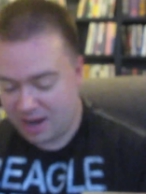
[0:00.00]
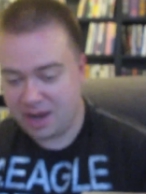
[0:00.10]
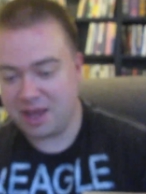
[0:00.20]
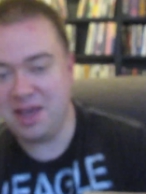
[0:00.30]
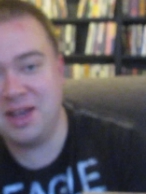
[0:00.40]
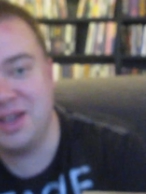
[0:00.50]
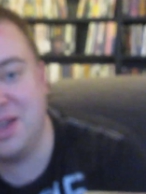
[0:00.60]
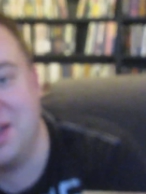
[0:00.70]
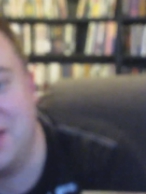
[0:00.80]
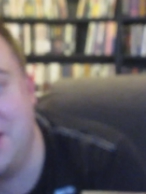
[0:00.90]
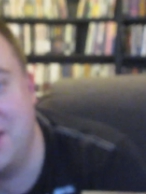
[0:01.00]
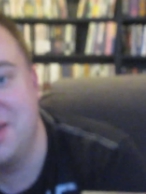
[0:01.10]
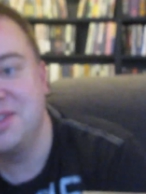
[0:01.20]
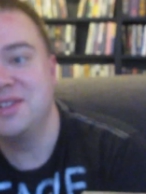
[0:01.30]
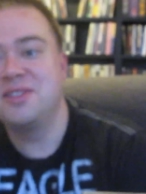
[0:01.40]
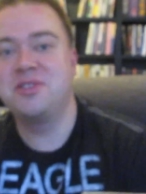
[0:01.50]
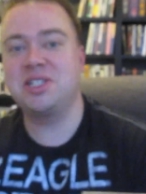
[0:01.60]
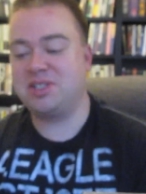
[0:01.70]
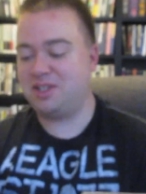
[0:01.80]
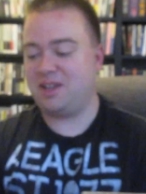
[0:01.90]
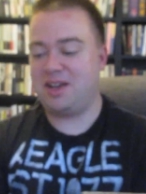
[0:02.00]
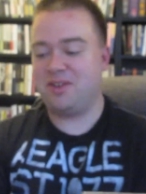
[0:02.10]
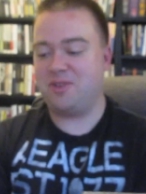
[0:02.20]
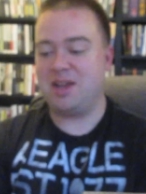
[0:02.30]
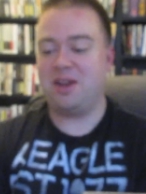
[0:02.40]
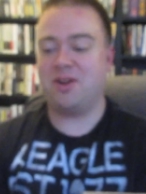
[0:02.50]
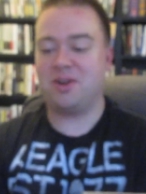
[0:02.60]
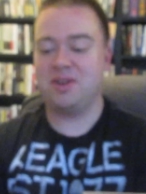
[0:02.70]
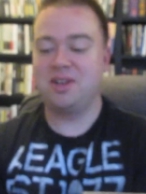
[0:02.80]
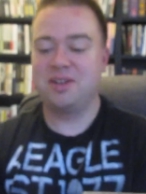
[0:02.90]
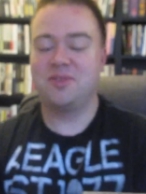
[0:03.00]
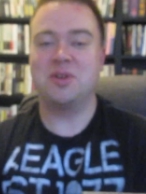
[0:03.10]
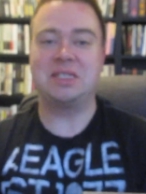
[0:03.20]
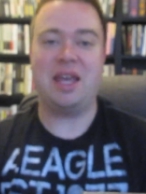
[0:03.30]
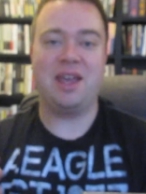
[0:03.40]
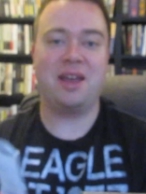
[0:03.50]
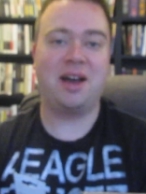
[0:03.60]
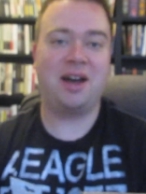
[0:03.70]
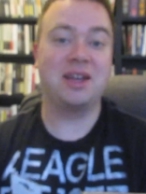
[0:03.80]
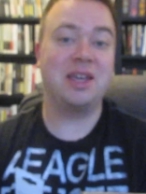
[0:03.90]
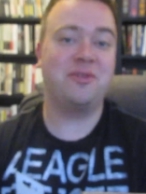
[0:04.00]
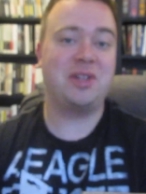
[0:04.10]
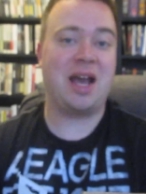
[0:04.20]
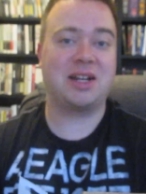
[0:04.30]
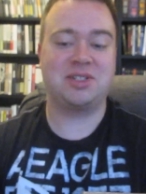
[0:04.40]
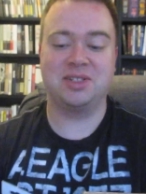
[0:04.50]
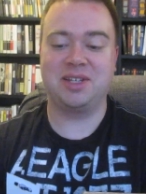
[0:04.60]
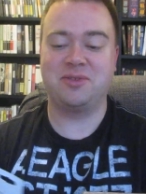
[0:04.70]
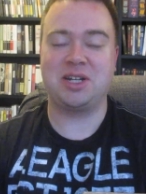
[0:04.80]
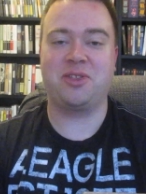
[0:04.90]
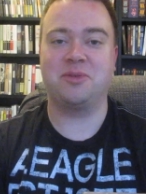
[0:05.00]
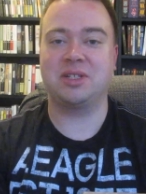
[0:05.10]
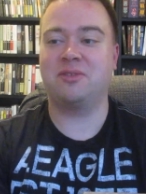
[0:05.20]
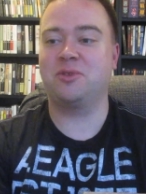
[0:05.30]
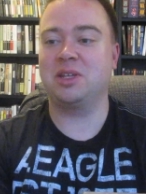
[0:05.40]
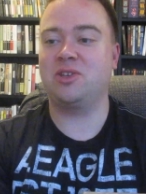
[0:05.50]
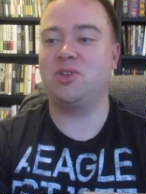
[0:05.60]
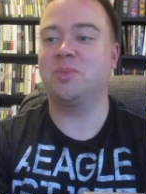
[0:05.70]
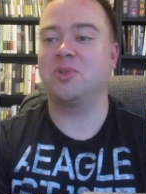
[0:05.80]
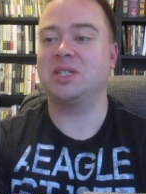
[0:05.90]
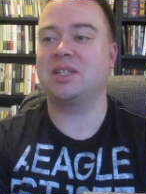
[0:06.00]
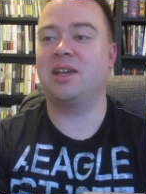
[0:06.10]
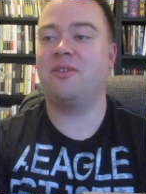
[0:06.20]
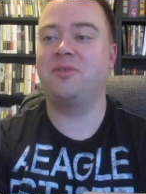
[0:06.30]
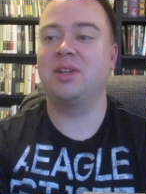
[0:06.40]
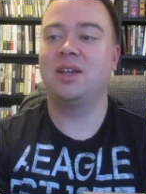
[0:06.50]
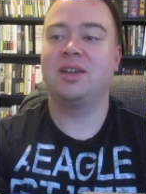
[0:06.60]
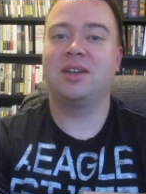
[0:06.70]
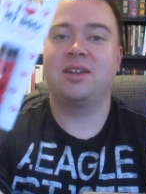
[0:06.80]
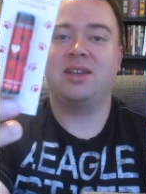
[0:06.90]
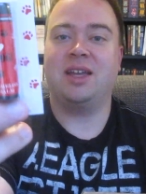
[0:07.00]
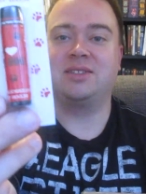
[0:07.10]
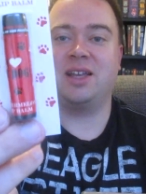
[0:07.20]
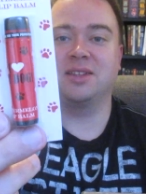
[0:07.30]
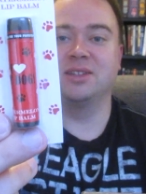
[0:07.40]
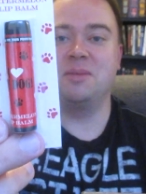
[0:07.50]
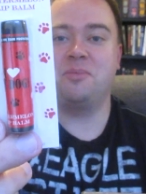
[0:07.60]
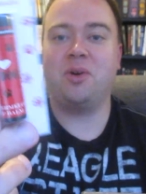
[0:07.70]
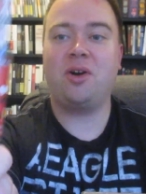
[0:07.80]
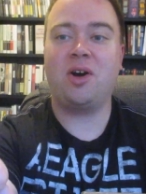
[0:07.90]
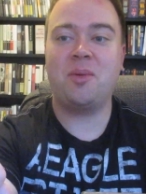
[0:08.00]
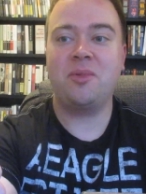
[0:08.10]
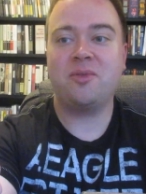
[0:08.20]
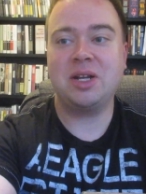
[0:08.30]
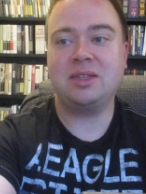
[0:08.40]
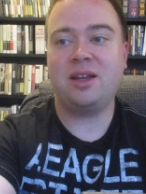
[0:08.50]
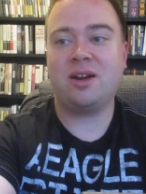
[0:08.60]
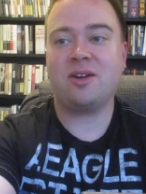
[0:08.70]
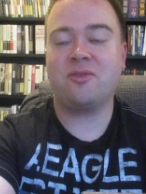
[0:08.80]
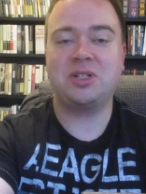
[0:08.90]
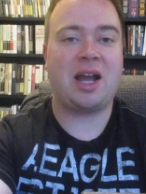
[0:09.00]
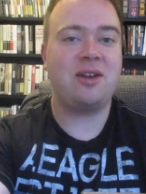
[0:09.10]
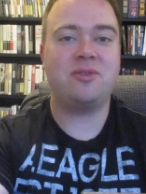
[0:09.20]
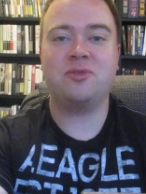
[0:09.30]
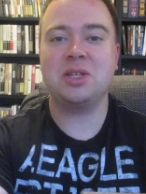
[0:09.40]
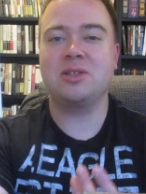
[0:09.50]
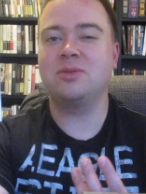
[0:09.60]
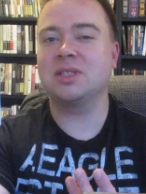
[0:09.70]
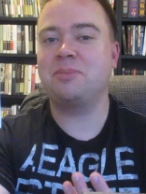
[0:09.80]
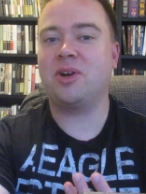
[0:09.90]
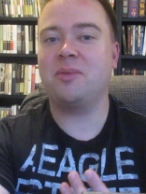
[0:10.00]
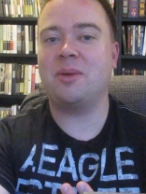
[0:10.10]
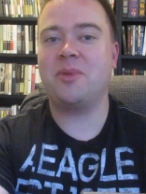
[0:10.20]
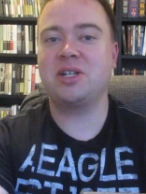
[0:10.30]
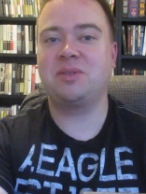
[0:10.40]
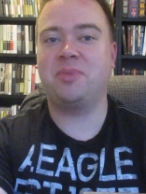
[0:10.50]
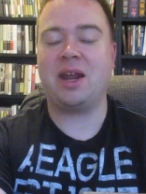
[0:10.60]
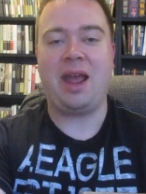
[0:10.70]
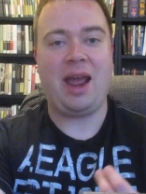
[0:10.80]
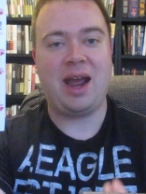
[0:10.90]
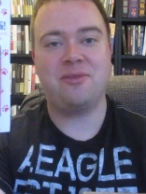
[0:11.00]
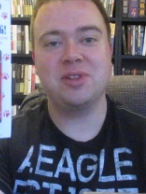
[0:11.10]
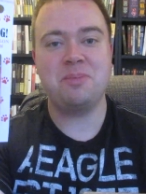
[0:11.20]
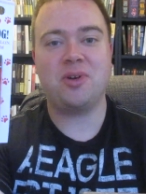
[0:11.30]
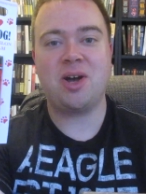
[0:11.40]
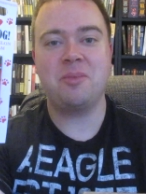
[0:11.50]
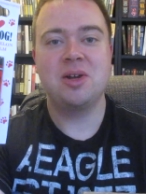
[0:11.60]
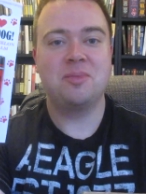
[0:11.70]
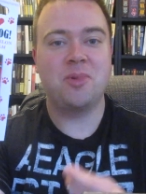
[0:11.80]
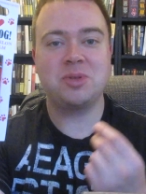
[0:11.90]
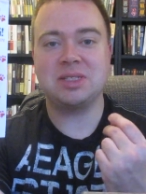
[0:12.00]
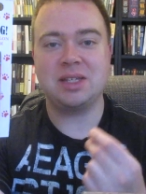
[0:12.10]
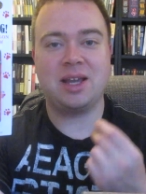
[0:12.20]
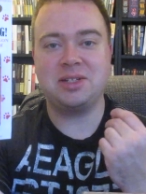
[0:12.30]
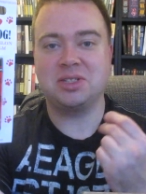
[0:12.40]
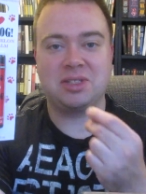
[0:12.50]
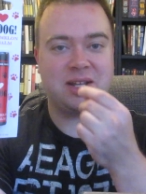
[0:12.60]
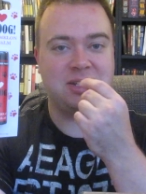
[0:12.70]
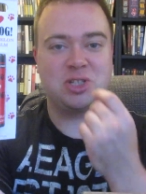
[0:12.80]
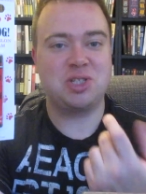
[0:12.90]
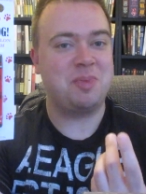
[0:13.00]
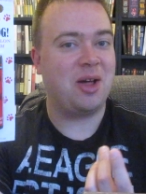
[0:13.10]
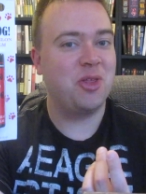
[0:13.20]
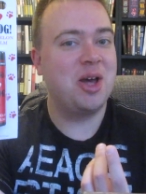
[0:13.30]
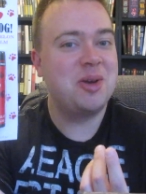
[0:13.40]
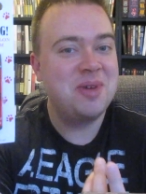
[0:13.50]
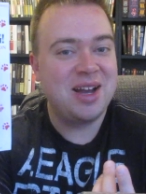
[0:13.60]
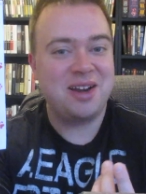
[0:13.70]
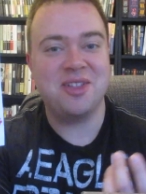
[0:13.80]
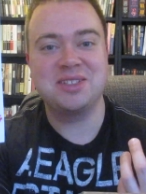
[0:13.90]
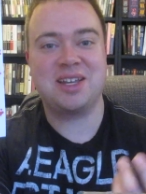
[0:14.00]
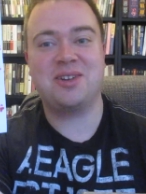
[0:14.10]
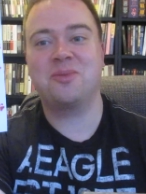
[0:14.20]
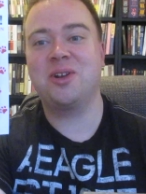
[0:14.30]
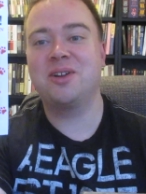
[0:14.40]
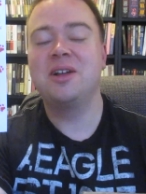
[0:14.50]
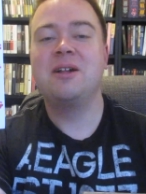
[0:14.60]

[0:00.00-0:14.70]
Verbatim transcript: I, this uh, right here was a, uh, a gift actually, which I thought was a really humorous gift. It's a lip balm right there, which I don't really use lip balm that much, but I have lip balm. Mostly I just like to smell them. I know that's kind of weird,